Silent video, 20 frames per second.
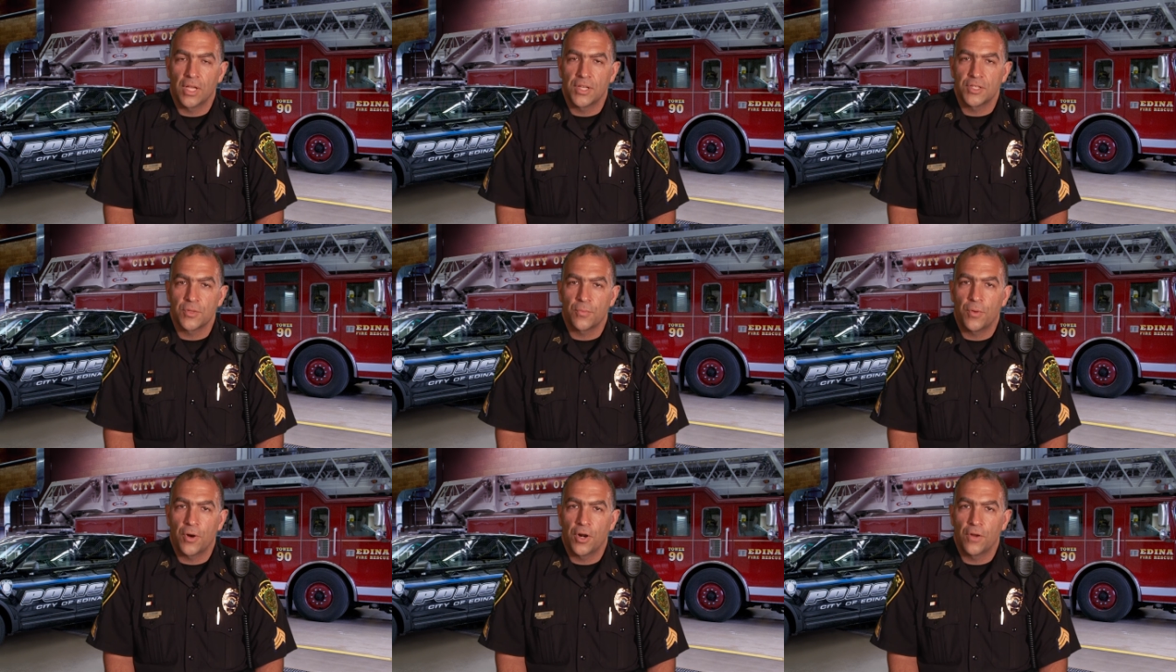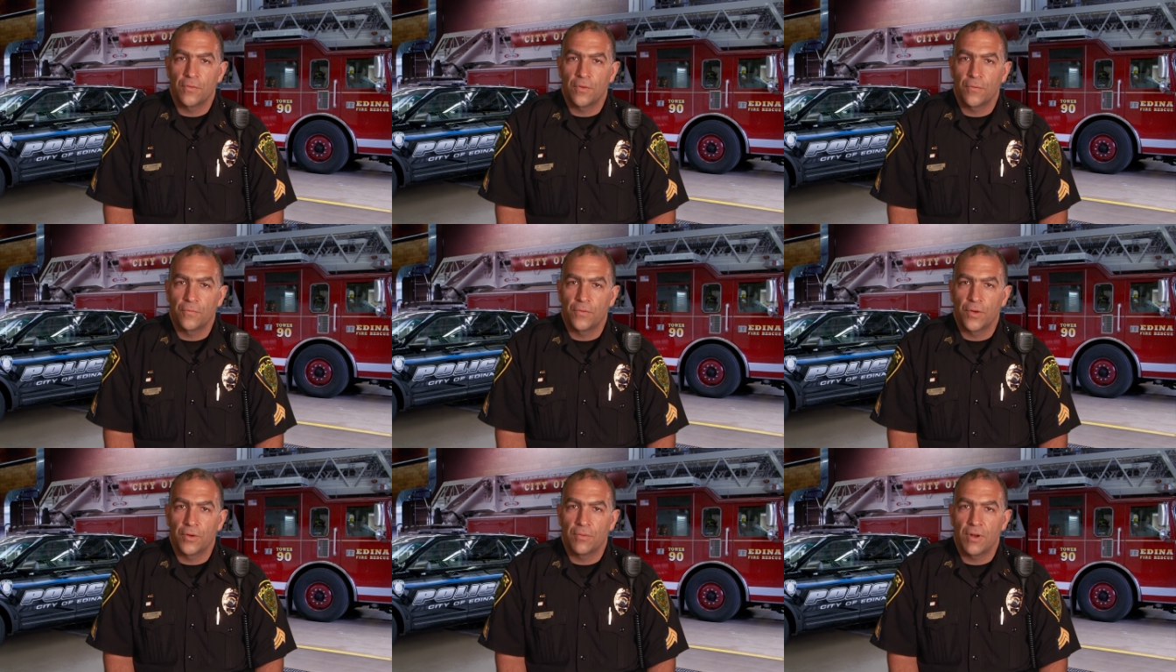as a part of
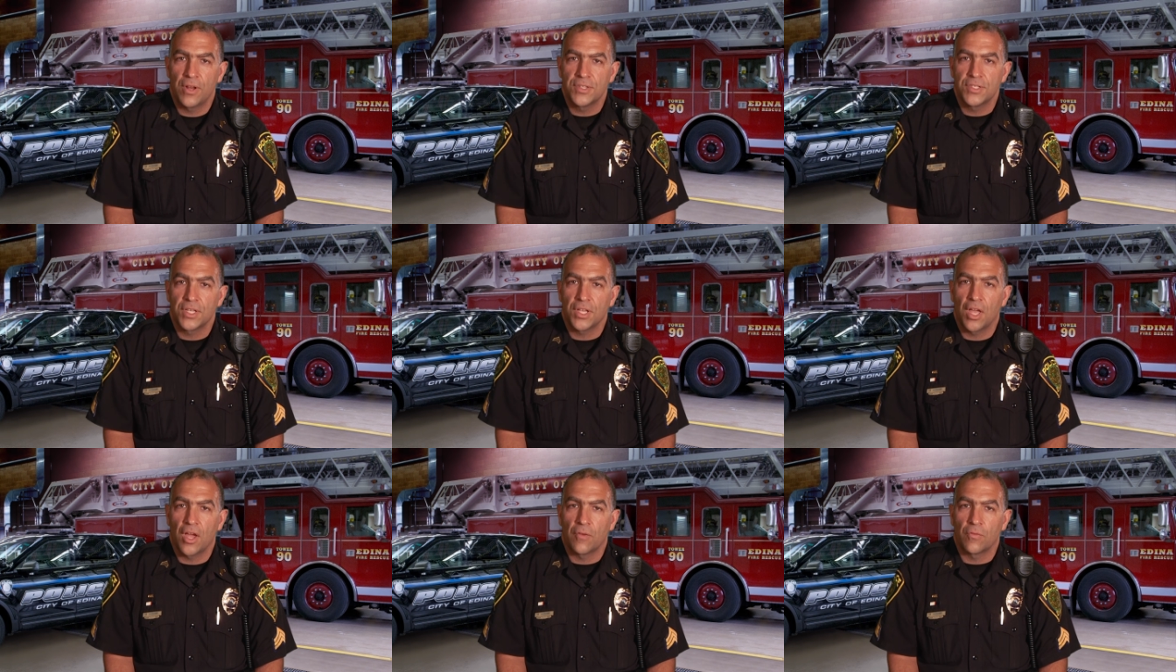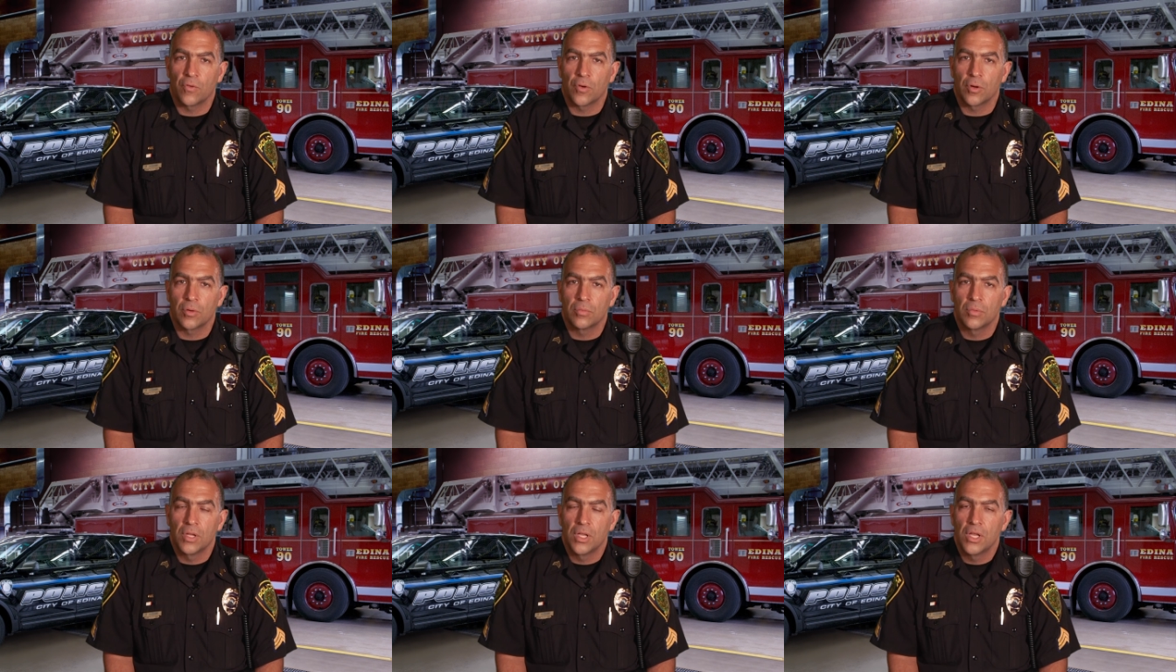a fundraising
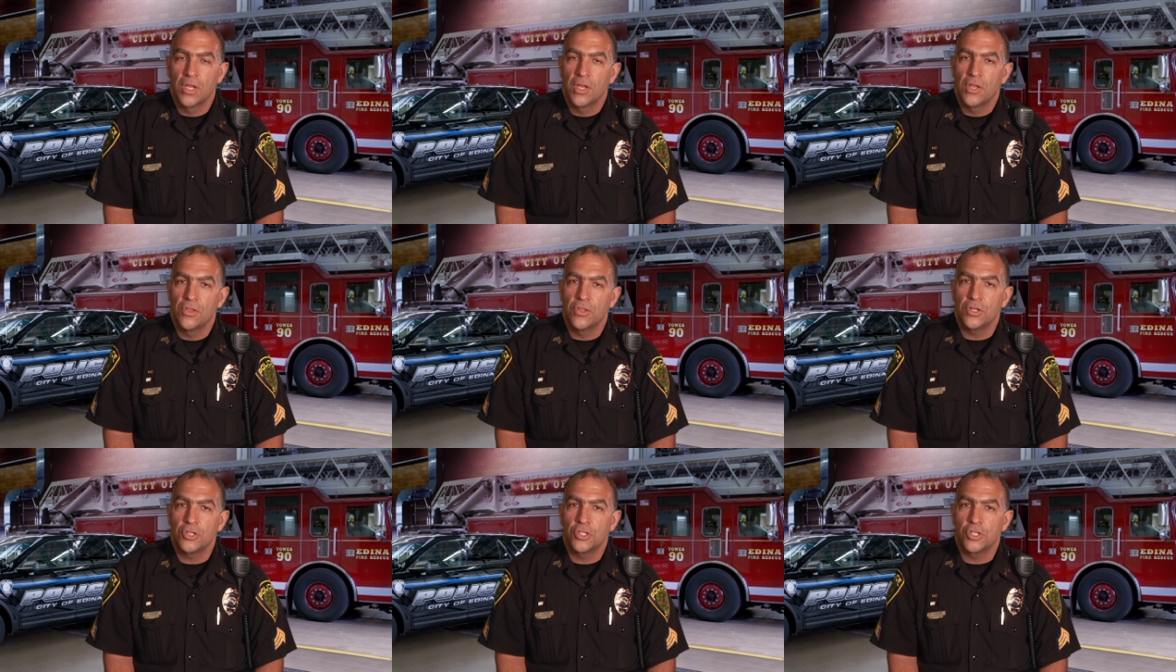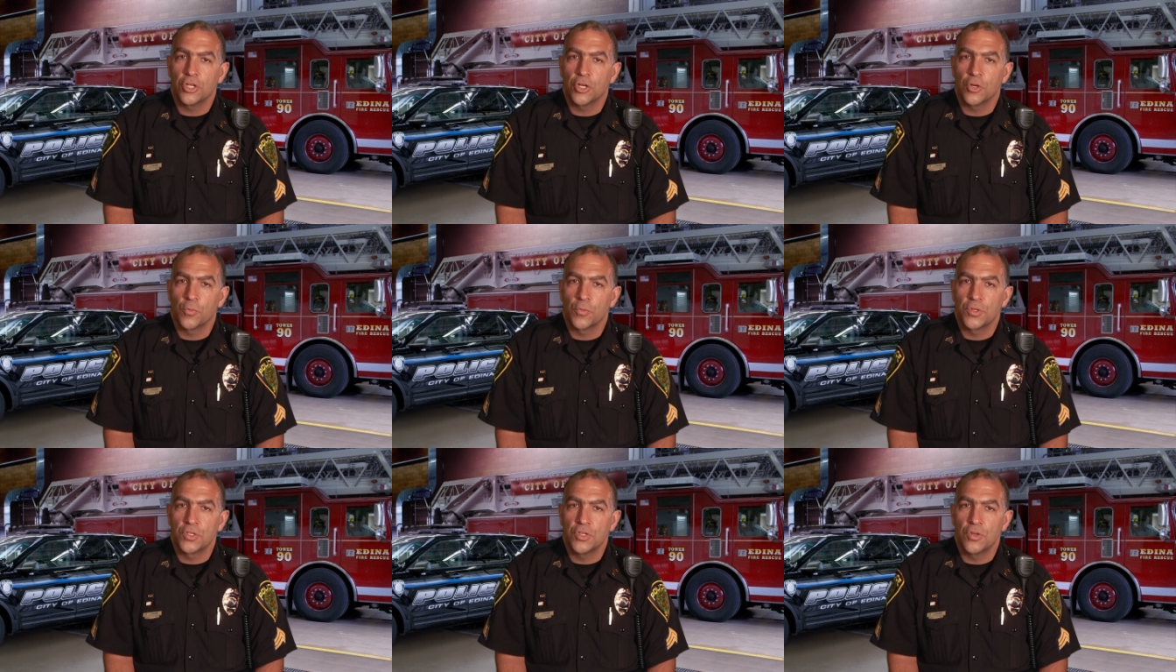effort. This
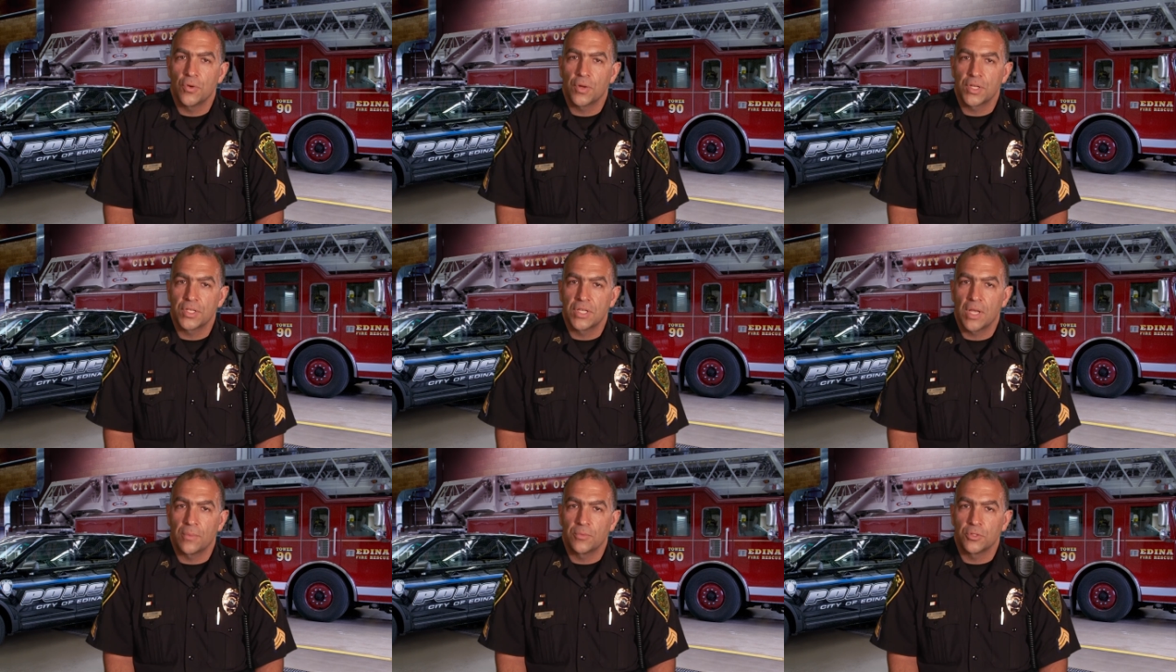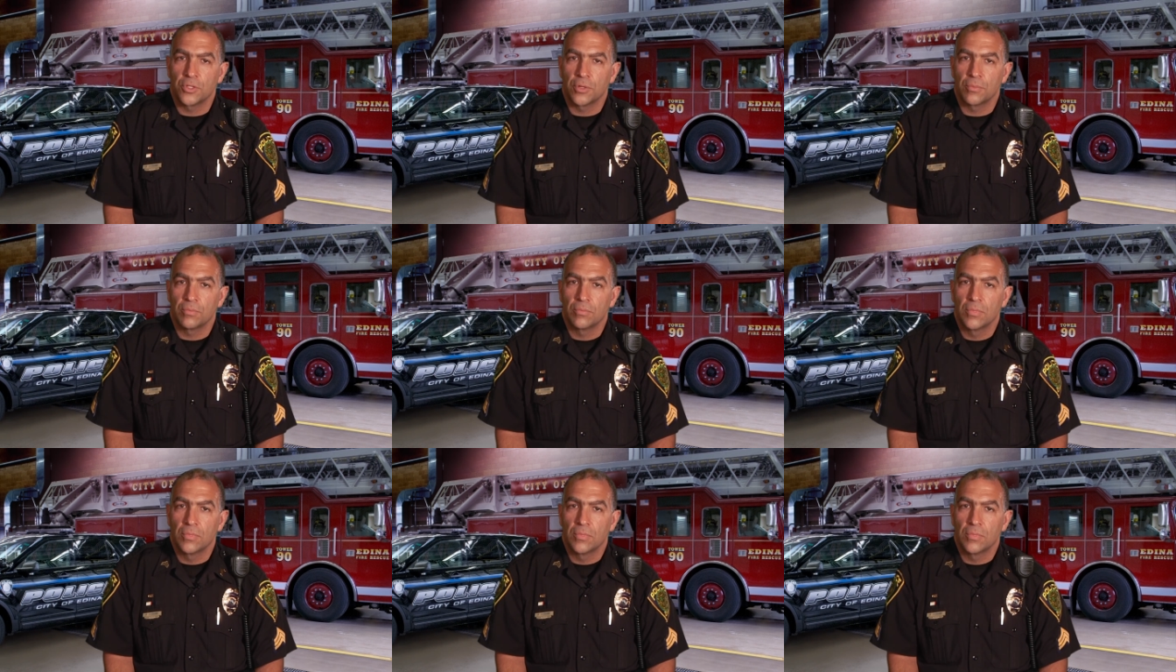year was no exception.